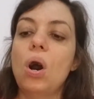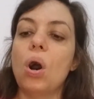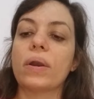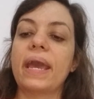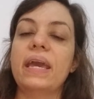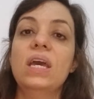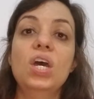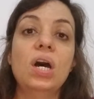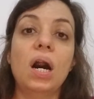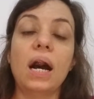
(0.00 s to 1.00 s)
Okay,
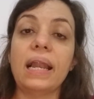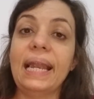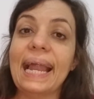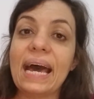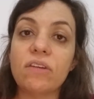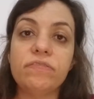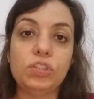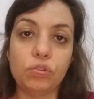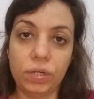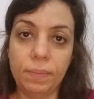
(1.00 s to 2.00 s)
a lot of
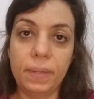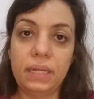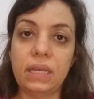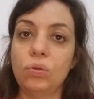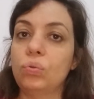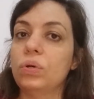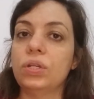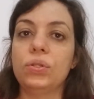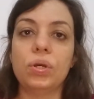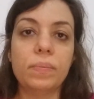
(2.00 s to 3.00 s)
treatment that you do
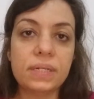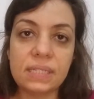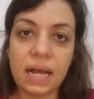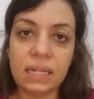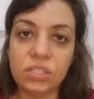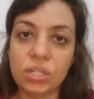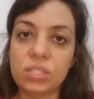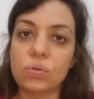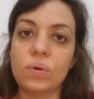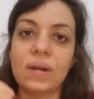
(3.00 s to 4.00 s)
on
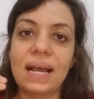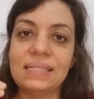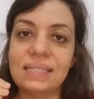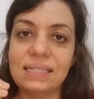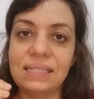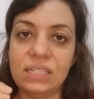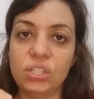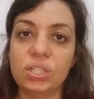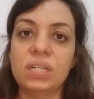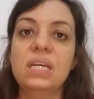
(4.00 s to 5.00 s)
dermatologist or
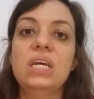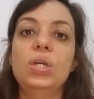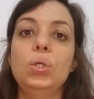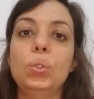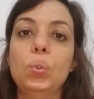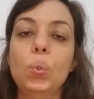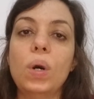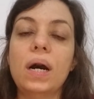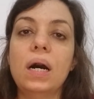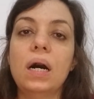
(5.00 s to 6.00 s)
esthetician. You
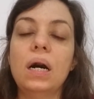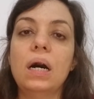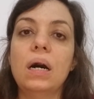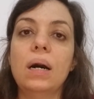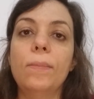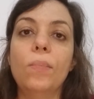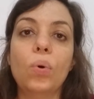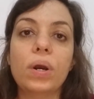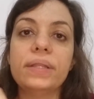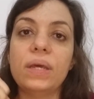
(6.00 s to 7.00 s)
do
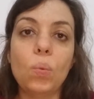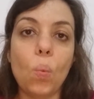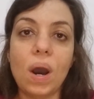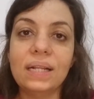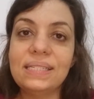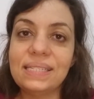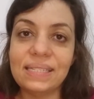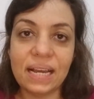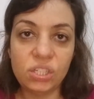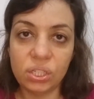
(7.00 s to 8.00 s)
more than one
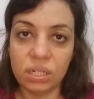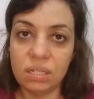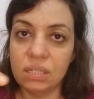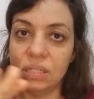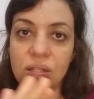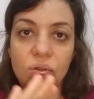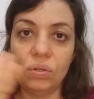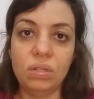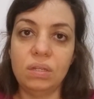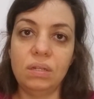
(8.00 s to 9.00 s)
session.
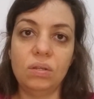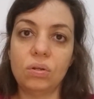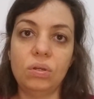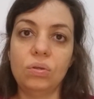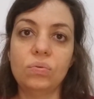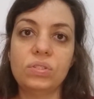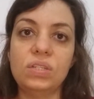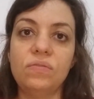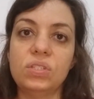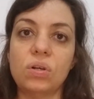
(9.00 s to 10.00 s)
You don't
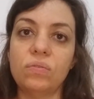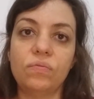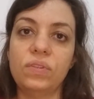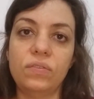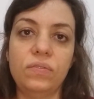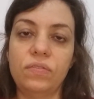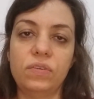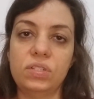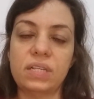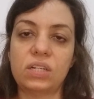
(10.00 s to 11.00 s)
see result the
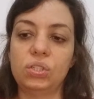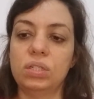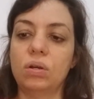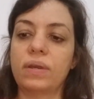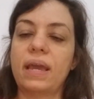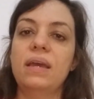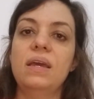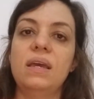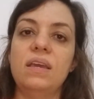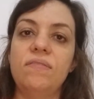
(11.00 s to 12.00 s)
first session. Okay,
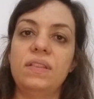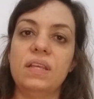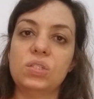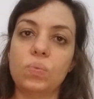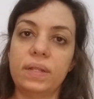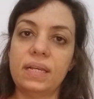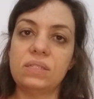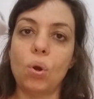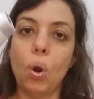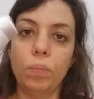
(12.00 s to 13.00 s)
even this one that
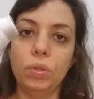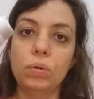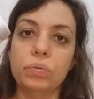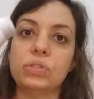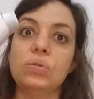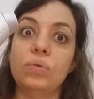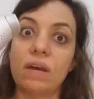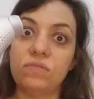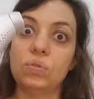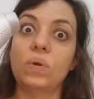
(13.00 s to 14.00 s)
is home use, you
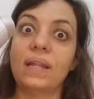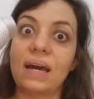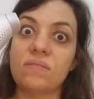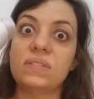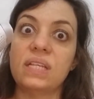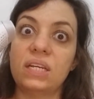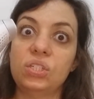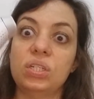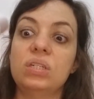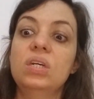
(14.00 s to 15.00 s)
have to do a lot of
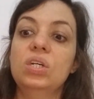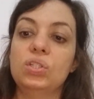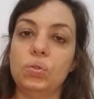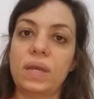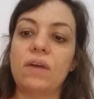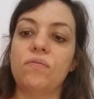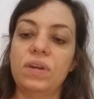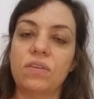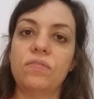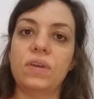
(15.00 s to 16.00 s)
session to get
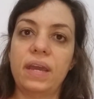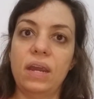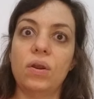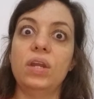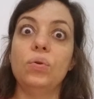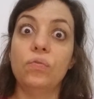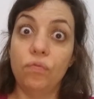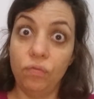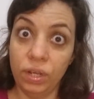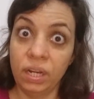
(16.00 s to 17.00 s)
rid of the hair, and you
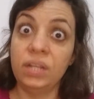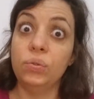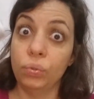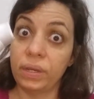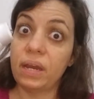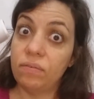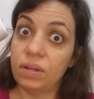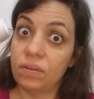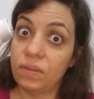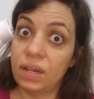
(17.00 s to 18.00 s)
really do get
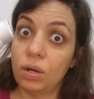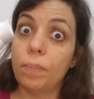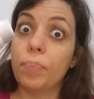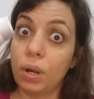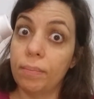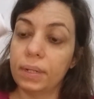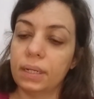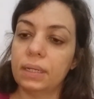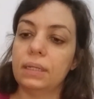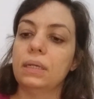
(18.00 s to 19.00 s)
rid of the hair
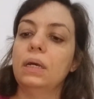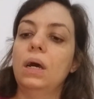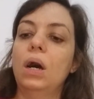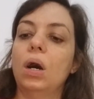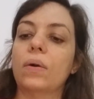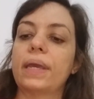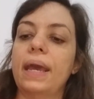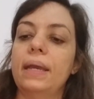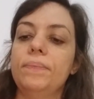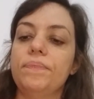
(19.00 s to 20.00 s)
permanently.
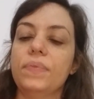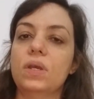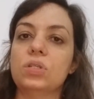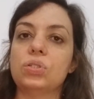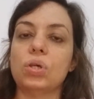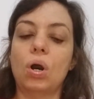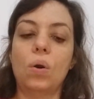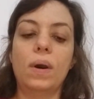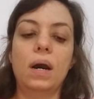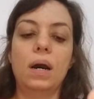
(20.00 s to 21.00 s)
Okay,
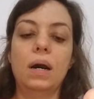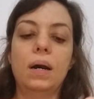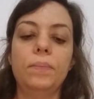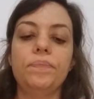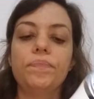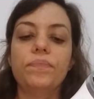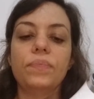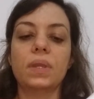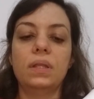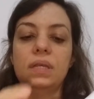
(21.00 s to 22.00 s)
so
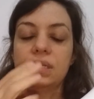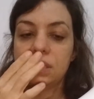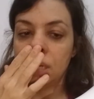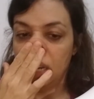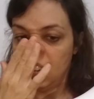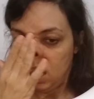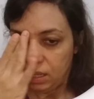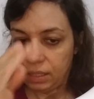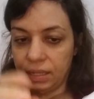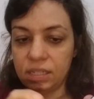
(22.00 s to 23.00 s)
this
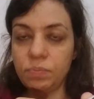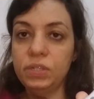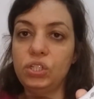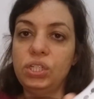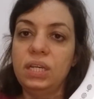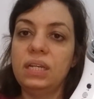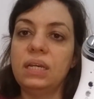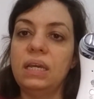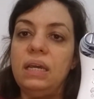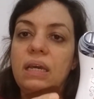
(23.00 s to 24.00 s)
machine,
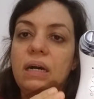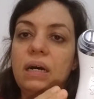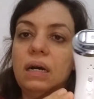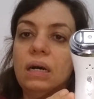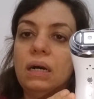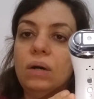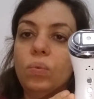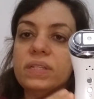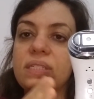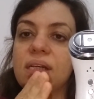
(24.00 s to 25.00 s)

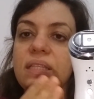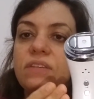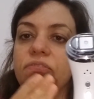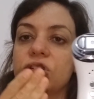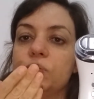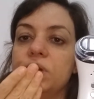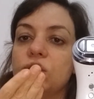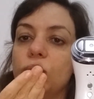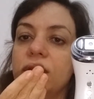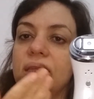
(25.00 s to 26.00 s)
what's the difference
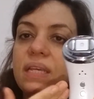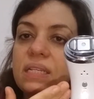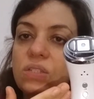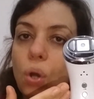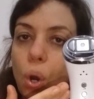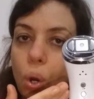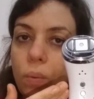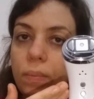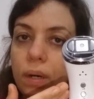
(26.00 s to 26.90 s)
between this home